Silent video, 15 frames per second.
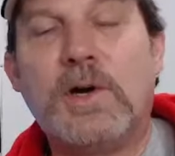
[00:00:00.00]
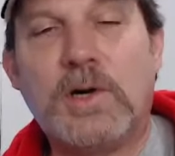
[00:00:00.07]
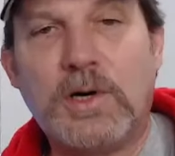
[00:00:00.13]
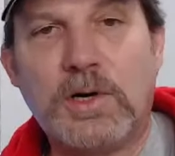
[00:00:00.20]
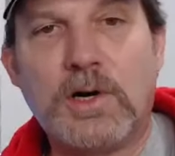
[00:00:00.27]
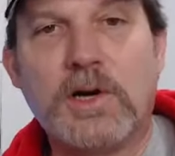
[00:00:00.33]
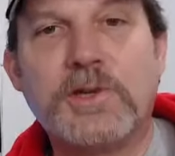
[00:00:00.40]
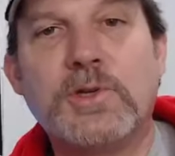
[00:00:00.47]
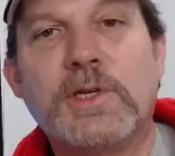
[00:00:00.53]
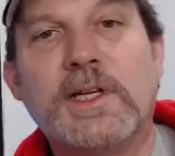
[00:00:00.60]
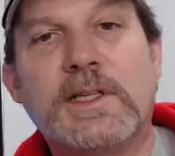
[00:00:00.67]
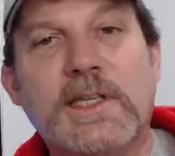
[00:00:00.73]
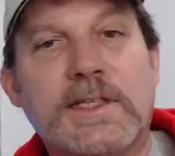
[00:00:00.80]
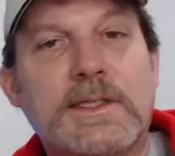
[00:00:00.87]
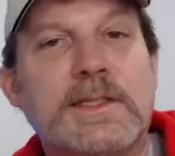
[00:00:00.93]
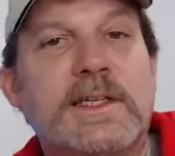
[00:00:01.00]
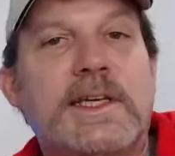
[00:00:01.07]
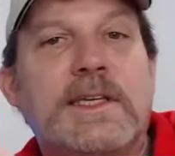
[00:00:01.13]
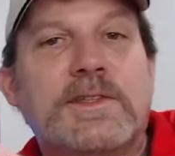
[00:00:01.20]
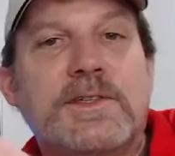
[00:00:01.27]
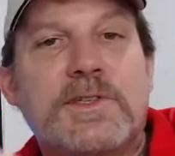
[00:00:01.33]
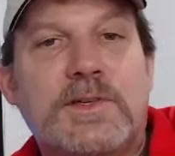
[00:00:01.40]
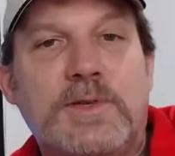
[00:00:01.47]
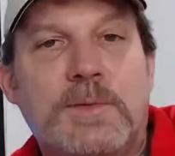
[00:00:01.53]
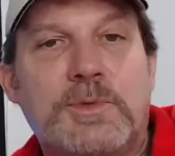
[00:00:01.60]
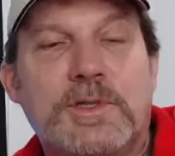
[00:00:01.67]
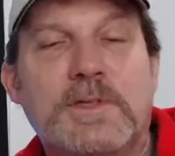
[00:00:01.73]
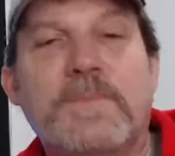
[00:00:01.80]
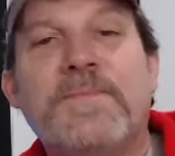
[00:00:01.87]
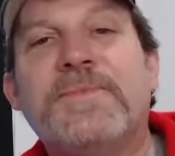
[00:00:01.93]
Or you can click the link in the
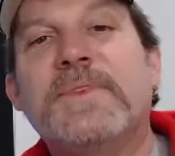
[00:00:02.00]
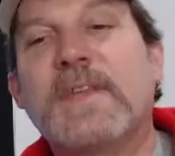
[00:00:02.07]
description.